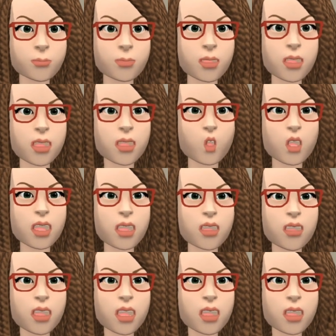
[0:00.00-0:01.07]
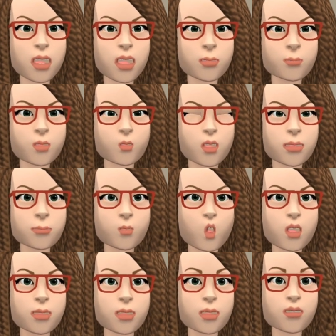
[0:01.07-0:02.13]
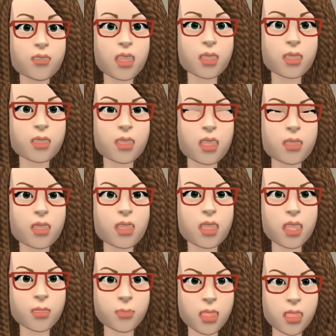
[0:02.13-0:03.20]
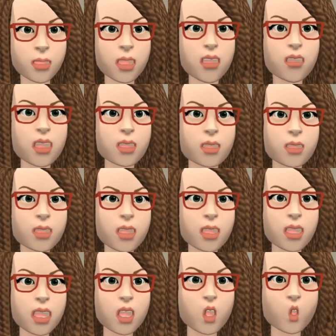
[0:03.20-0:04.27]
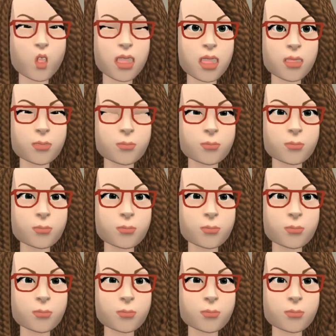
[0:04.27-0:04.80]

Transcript: and is one of the three most important financial statements in financial accounting.